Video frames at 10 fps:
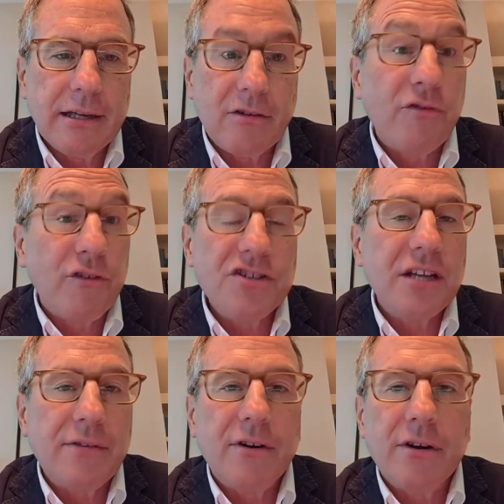its first
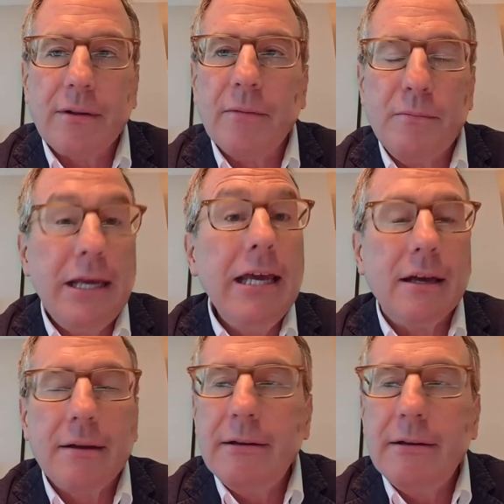ever EMEA